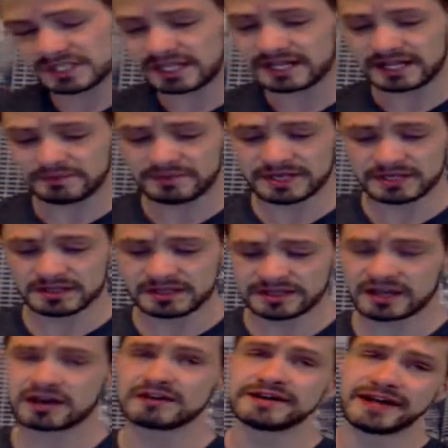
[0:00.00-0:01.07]
And admittedly,
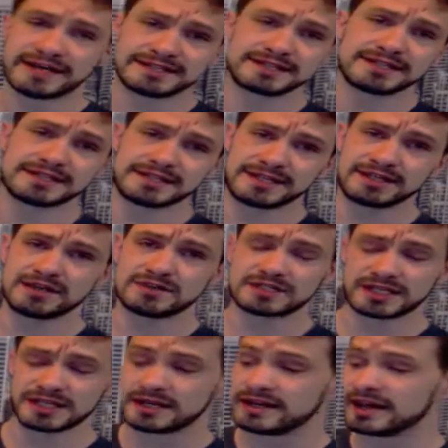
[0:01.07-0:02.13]
they are nice
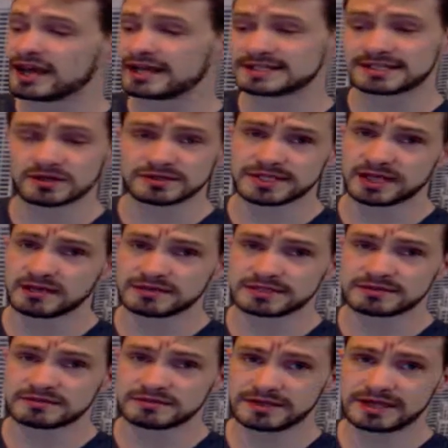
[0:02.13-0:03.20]
casinos and nice
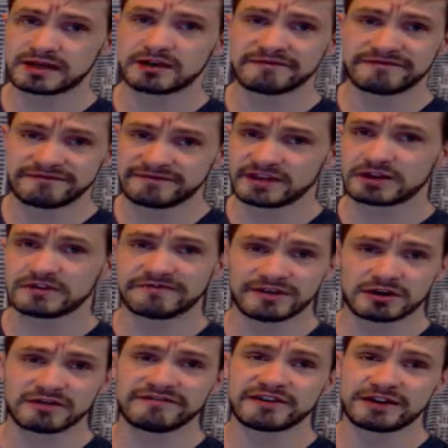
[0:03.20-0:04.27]
hotels. They're
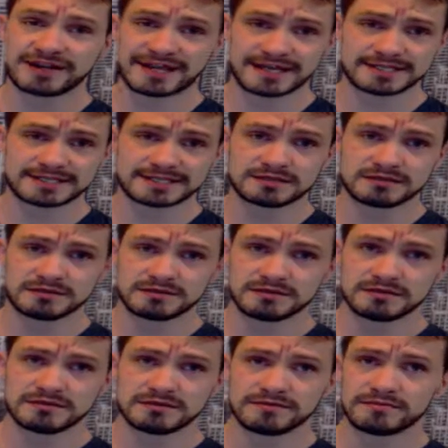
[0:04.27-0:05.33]
very, very nice.
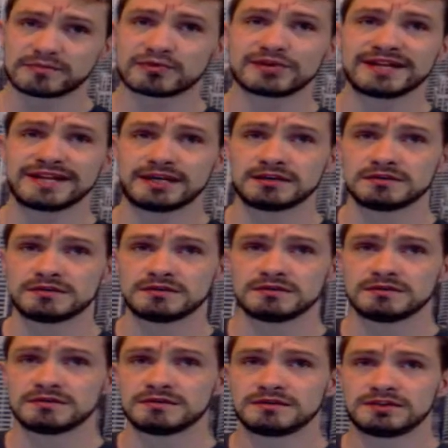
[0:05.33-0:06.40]
Pretty.
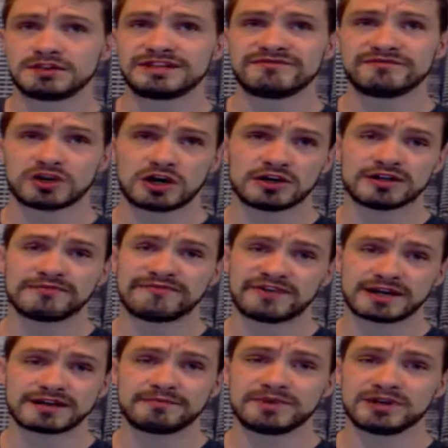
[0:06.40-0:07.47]
We even call them
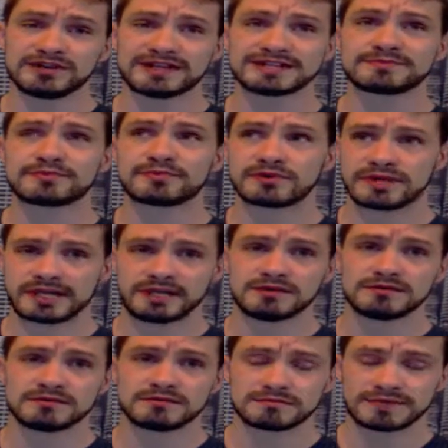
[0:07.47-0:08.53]
fucking buildings pretty,
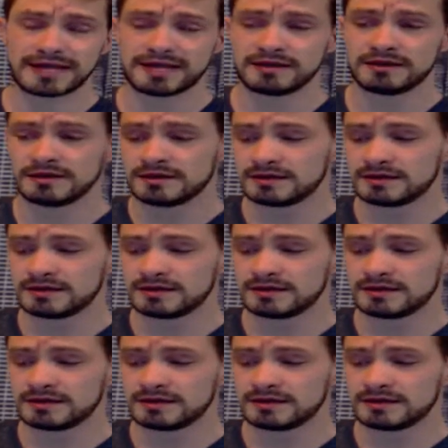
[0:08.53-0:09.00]
right?